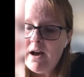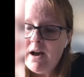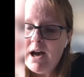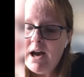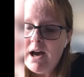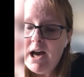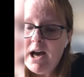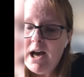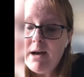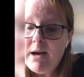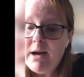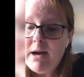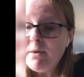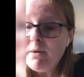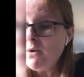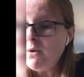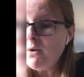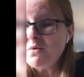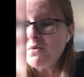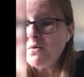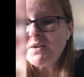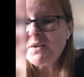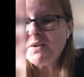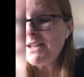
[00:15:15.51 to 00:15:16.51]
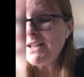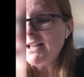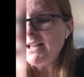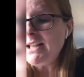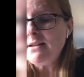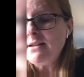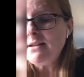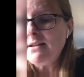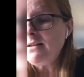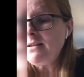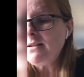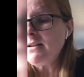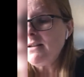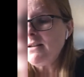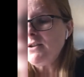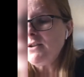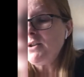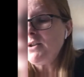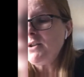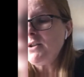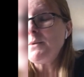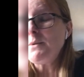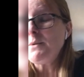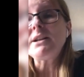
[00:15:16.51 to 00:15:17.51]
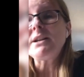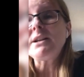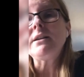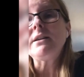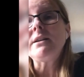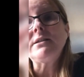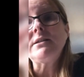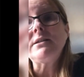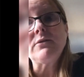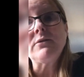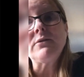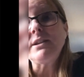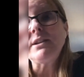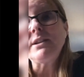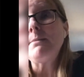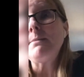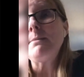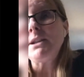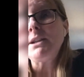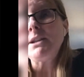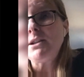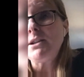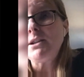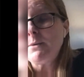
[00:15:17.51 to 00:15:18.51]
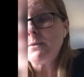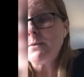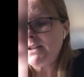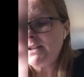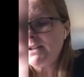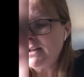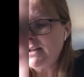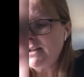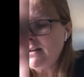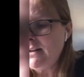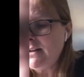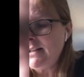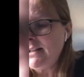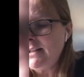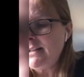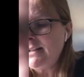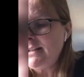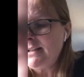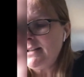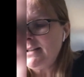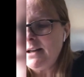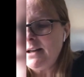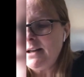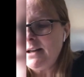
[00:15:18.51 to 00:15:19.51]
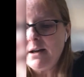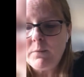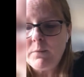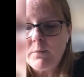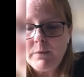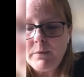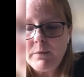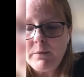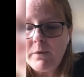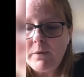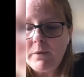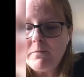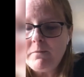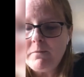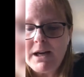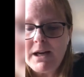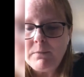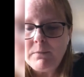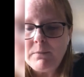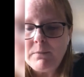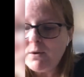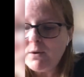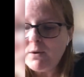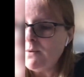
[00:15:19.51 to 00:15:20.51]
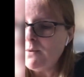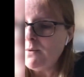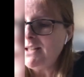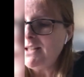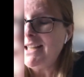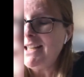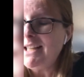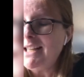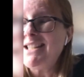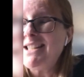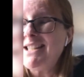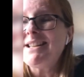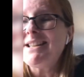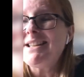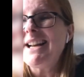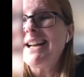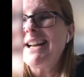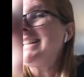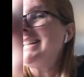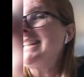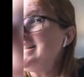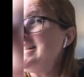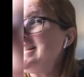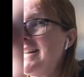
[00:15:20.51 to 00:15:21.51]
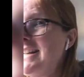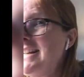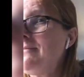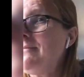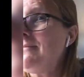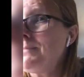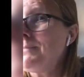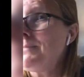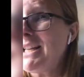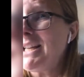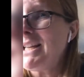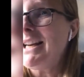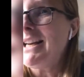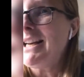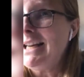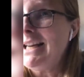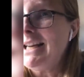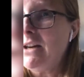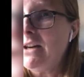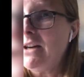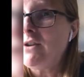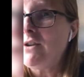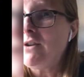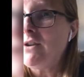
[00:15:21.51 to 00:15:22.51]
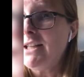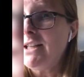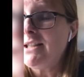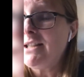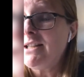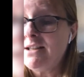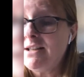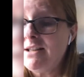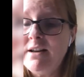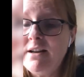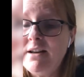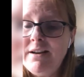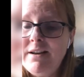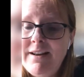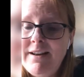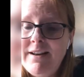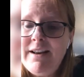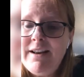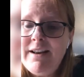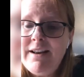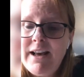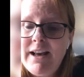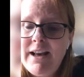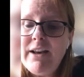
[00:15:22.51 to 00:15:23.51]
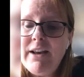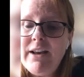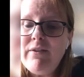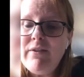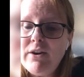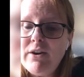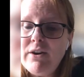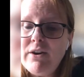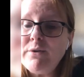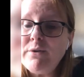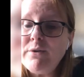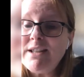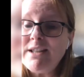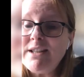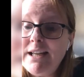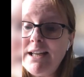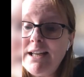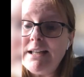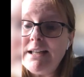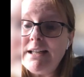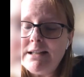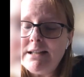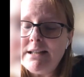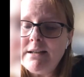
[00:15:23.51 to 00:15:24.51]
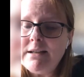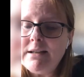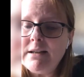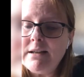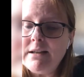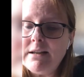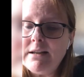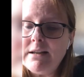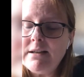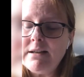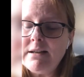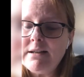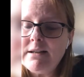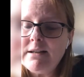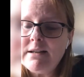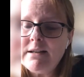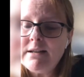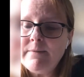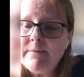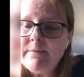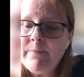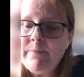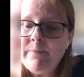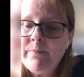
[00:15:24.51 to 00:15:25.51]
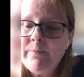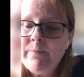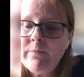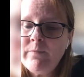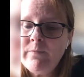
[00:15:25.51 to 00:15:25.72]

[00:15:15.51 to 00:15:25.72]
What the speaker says: And also attendance at suicides or attempted suicides, where we've been able to assist, an 87% increase in those incidents.